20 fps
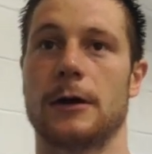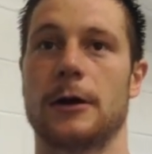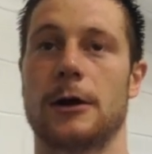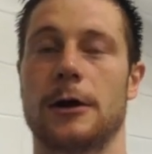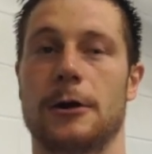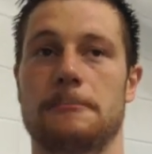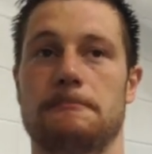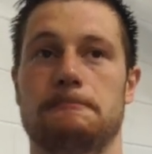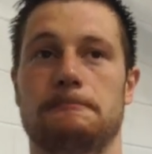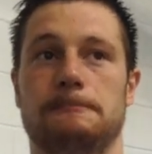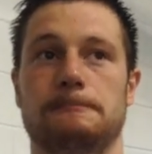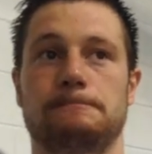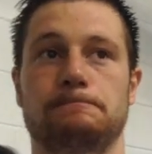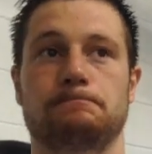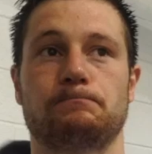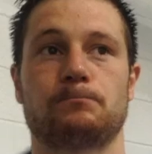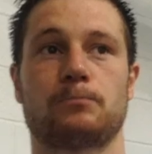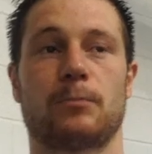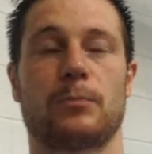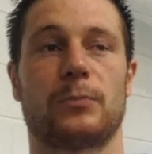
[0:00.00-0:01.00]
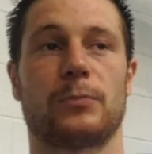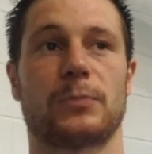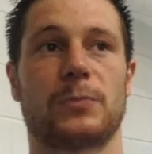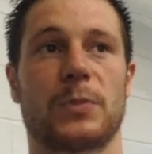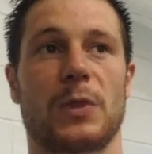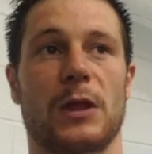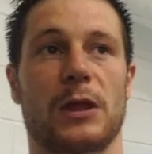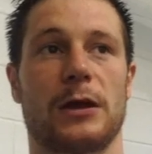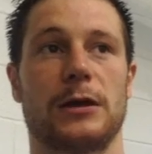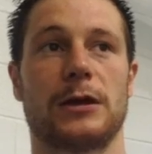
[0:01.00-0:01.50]
Um,
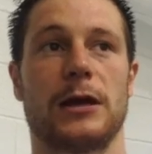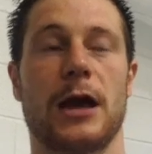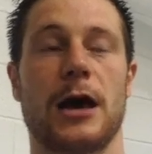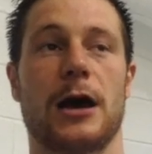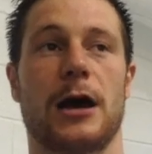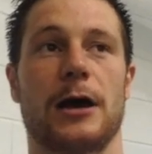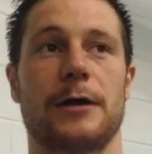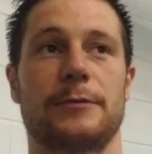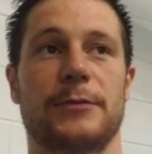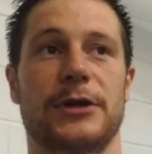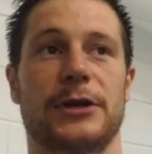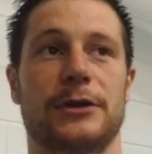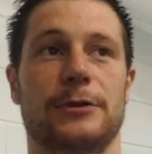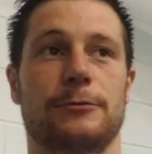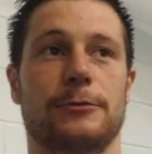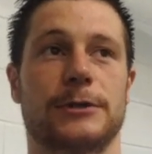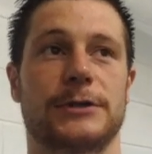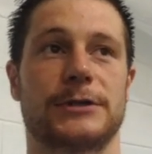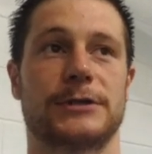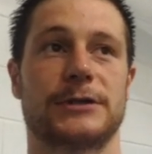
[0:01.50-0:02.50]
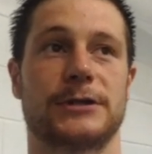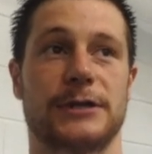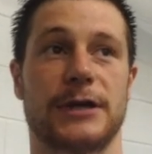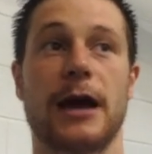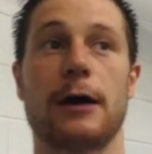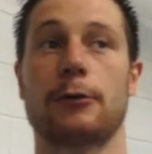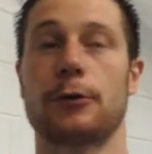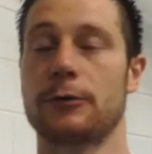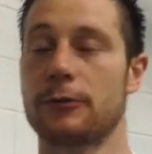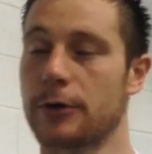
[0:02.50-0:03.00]
yeah, I mean it was.
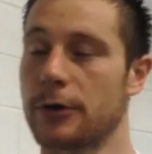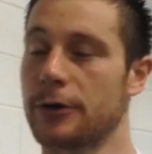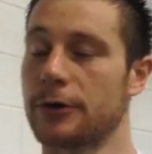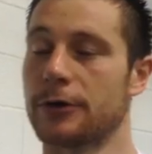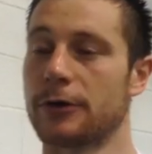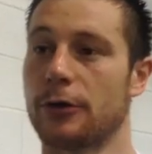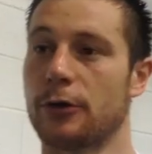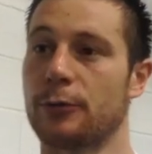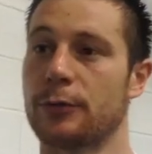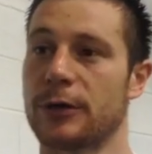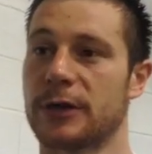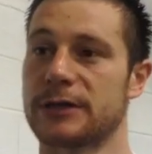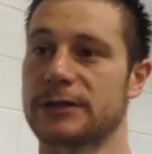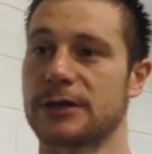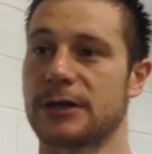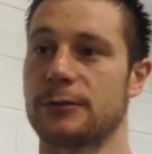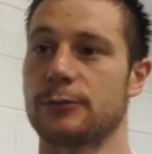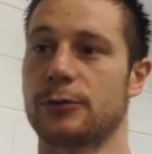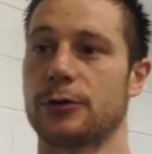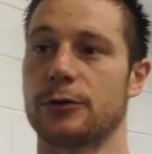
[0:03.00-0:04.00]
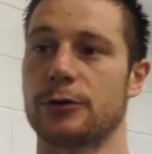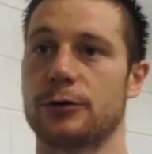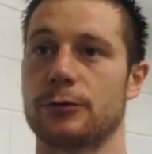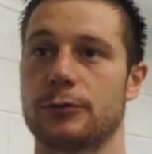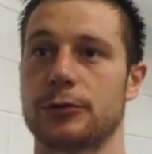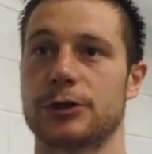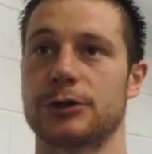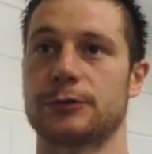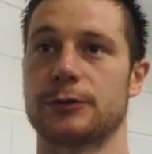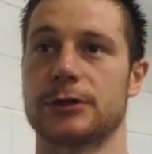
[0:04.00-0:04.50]
Yeah, we were on the opening ceremony,
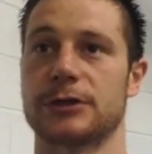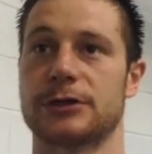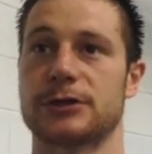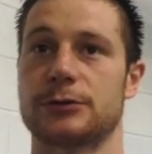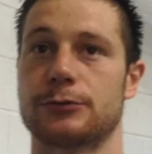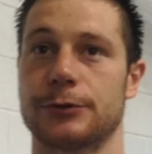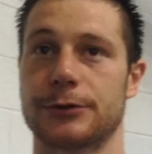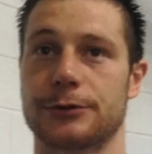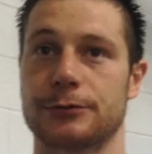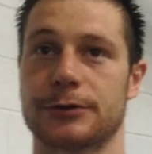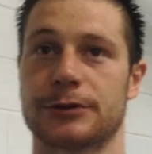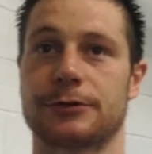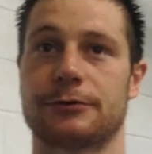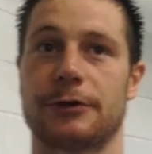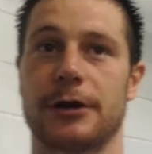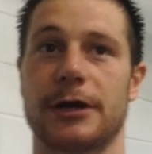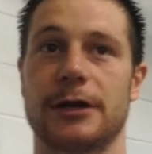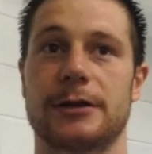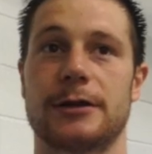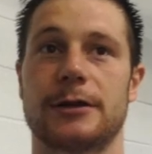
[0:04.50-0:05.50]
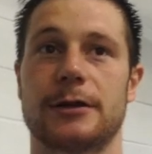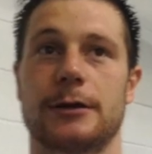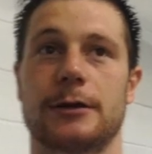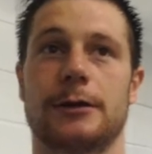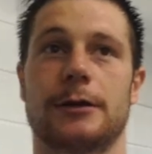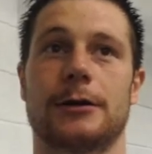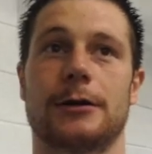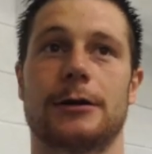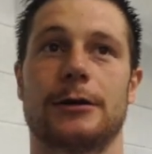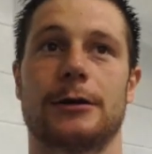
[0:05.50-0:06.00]
which yeah. was which was great.
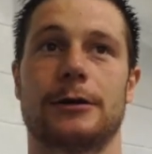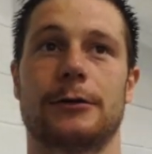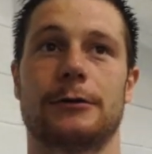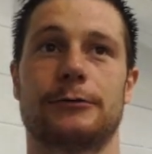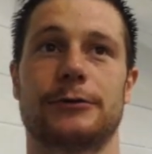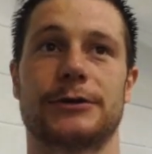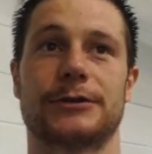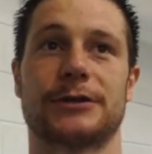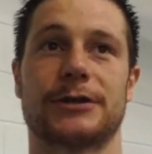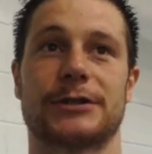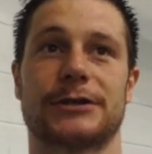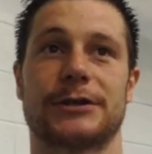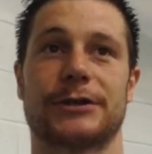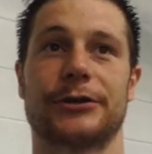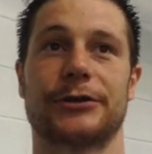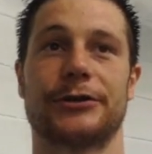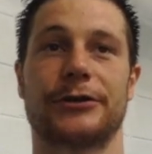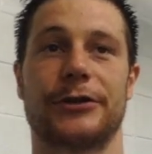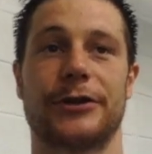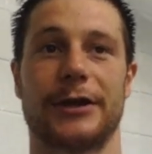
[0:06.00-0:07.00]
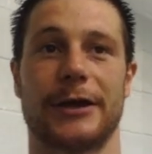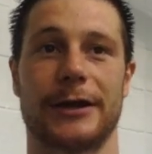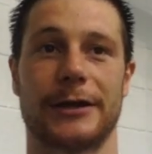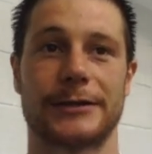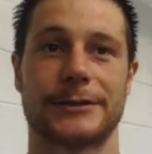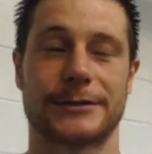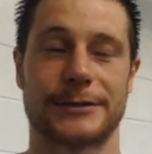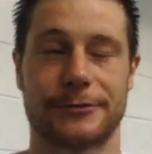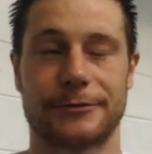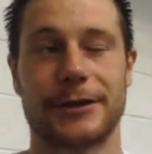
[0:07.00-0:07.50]
Uh, we saw some good
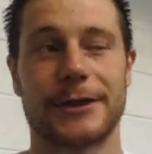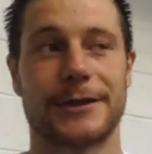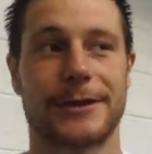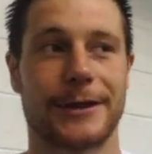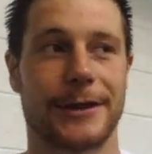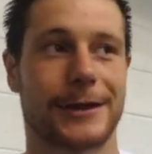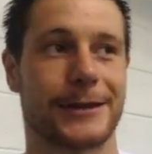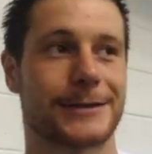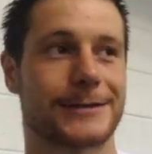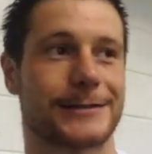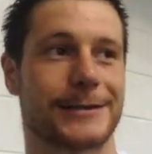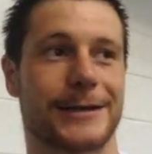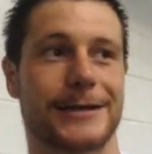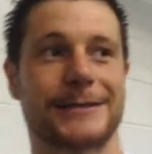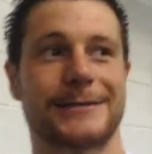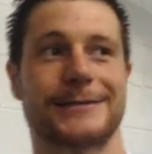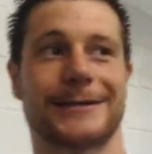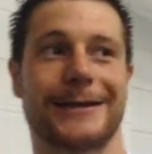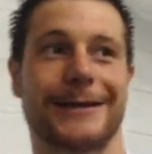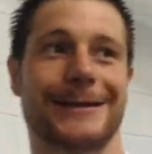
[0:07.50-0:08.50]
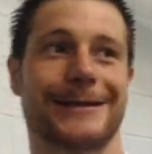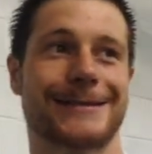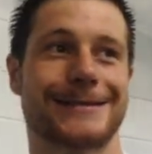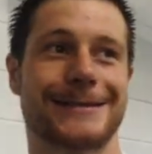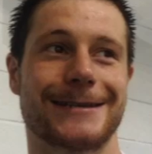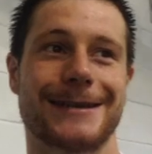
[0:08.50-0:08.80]
things, great things, nice things.